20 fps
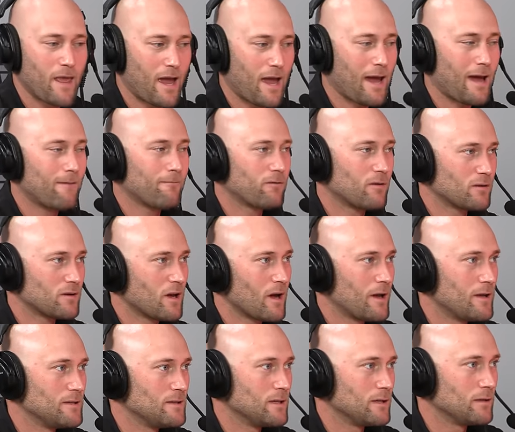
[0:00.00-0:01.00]

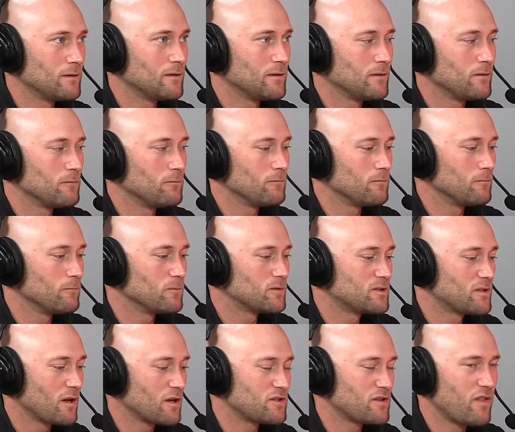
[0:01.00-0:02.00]
advertising
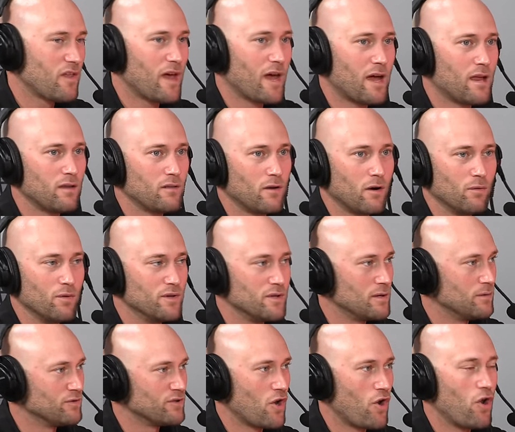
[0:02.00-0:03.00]
such that there was
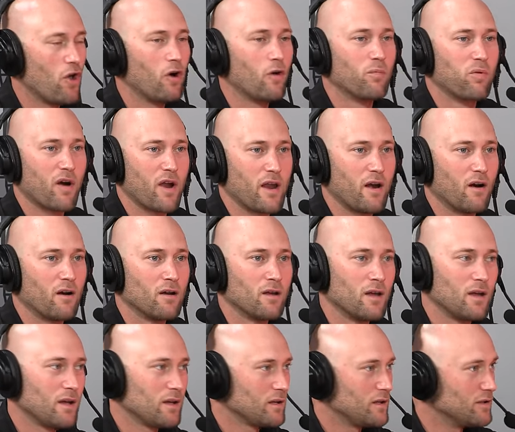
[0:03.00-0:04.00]
it was a no-brainer,
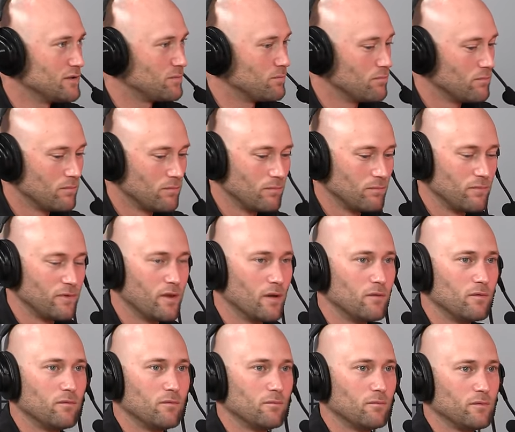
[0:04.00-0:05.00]
because
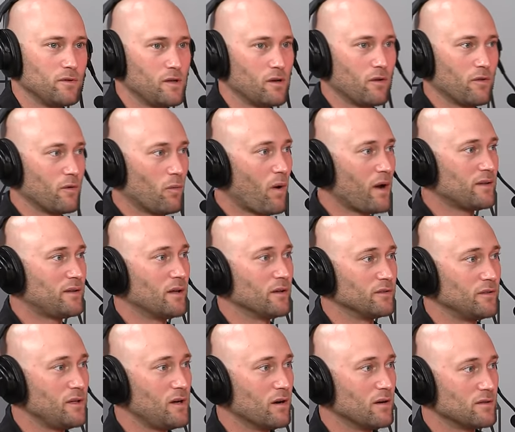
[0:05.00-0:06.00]
the you know the whitetail
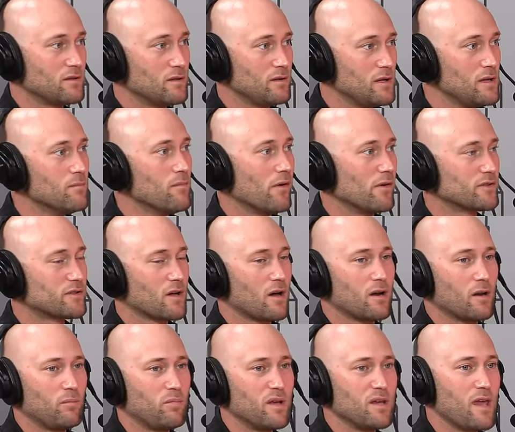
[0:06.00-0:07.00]
deer is the most
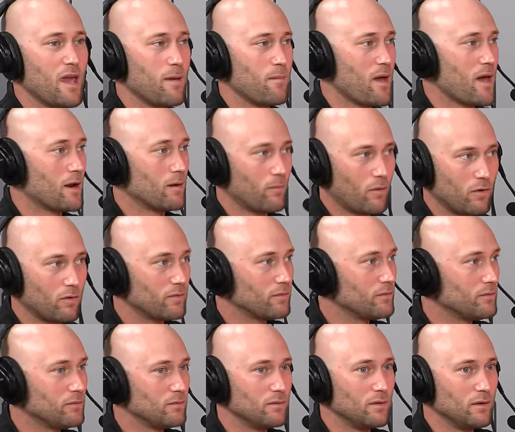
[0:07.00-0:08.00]
hunted big game animal
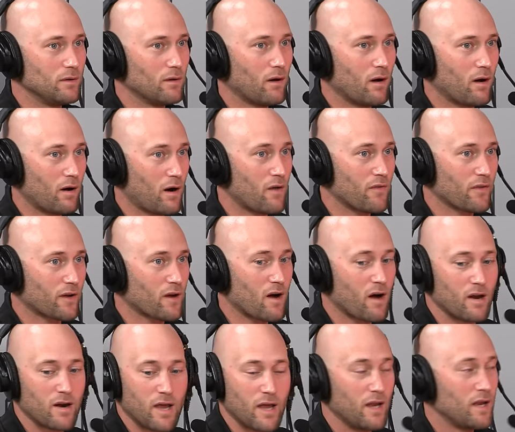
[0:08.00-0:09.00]
yeah. on the
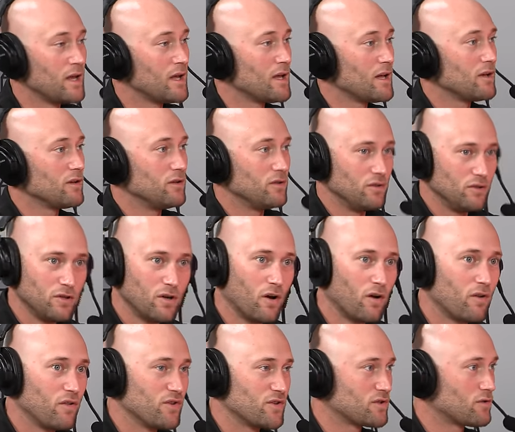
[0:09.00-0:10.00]
continent. Mm-hmm.
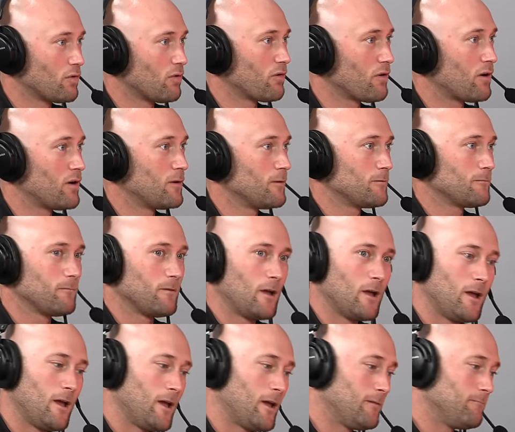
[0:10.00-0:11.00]
Go to the store
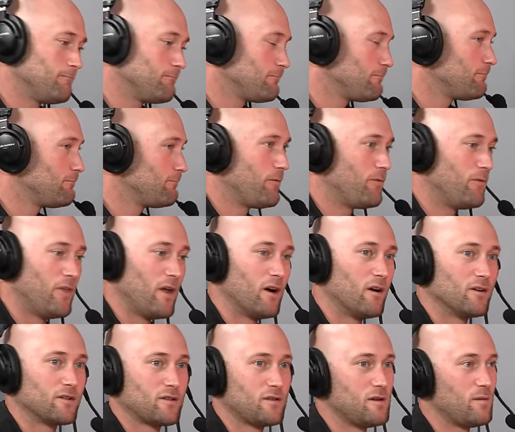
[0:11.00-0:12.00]
and
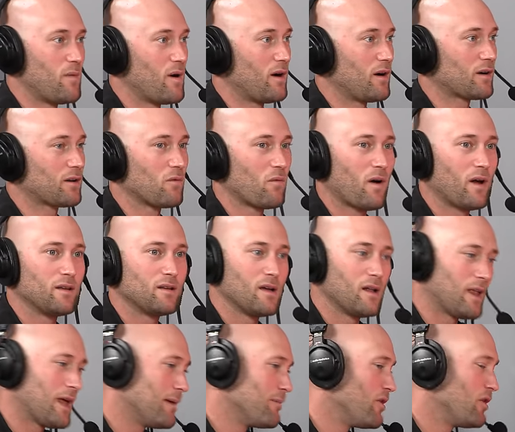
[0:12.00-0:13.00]
there's the American
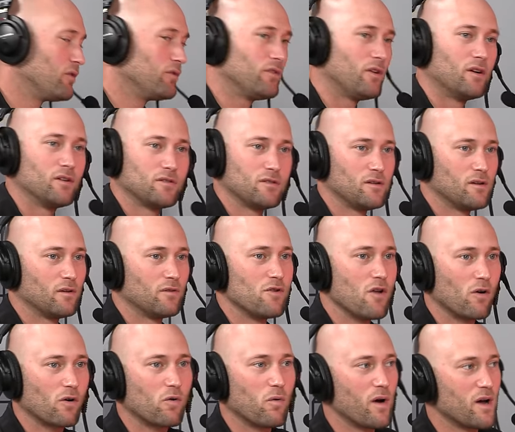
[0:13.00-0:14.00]
Whitetail ammo. There's you know
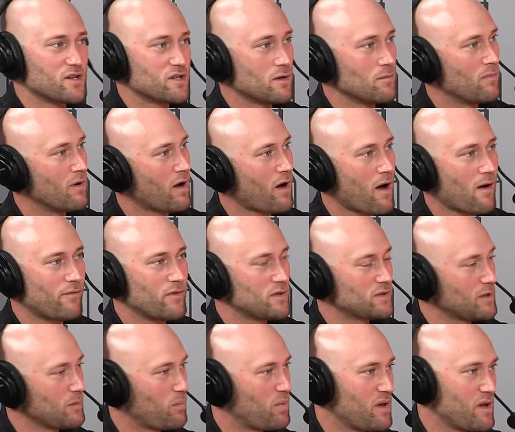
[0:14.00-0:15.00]
no question, but
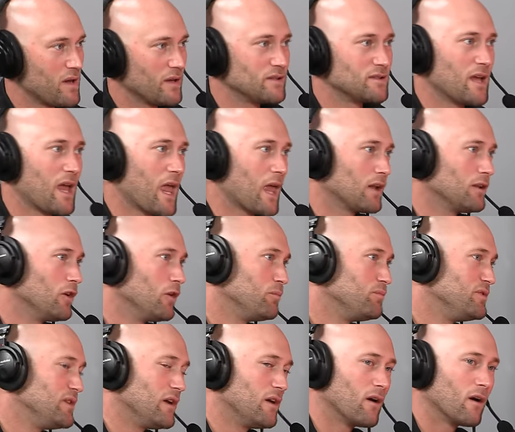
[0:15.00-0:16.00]
obviously pigs,
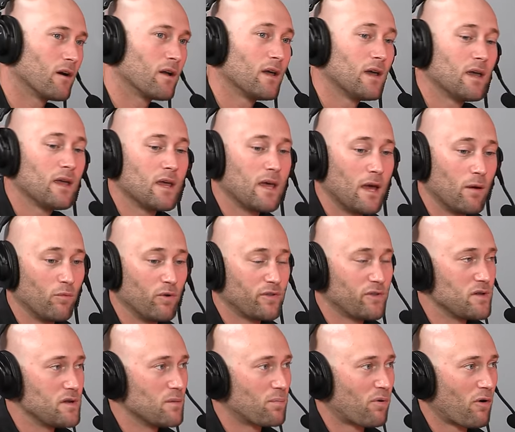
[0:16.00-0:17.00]
antelope, deer, and with
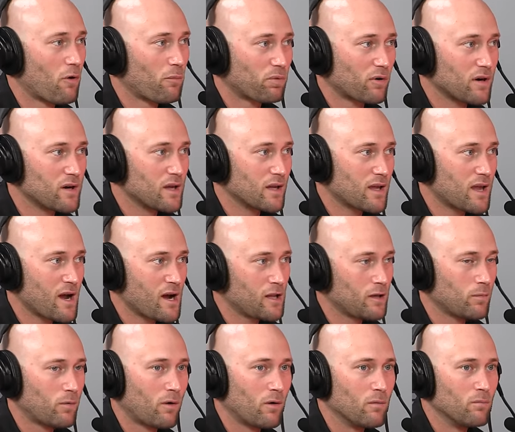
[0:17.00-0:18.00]
the appropriate
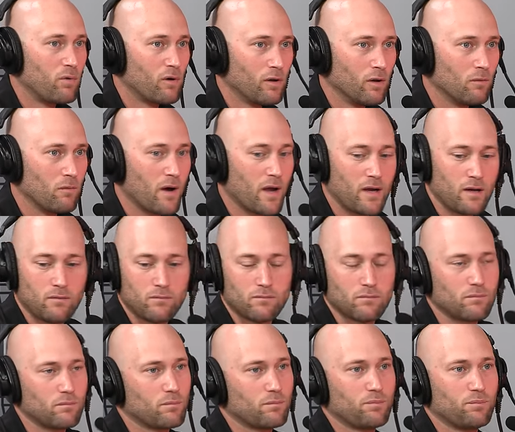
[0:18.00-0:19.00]
caliber and bullet weight,
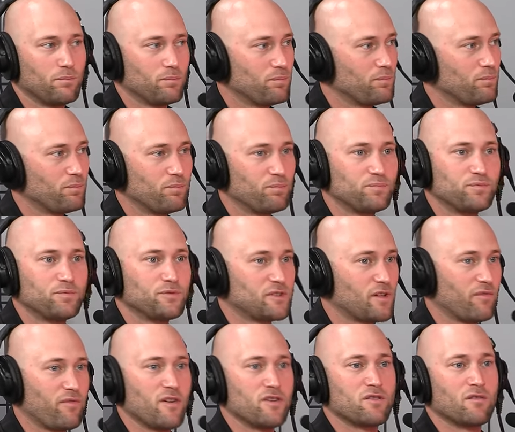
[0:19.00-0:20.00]

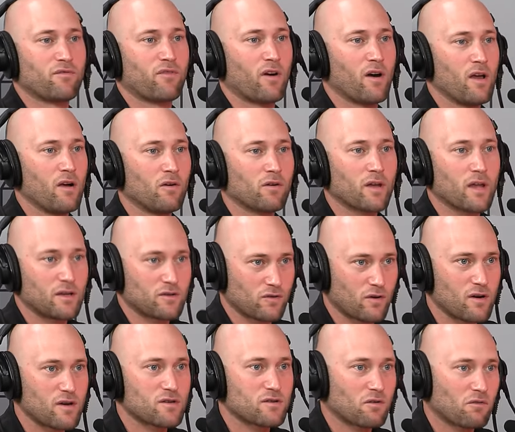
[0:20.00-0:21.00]
sufficient for elk at
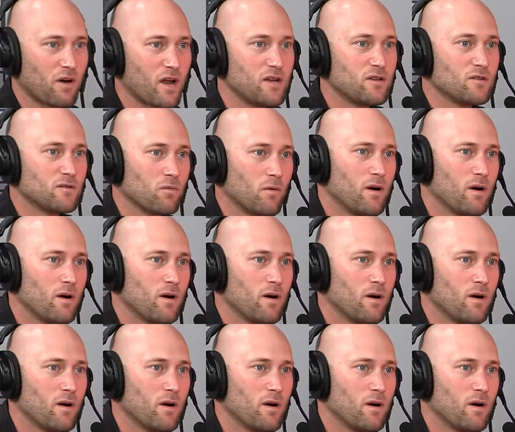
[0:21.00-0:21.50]
traditional range as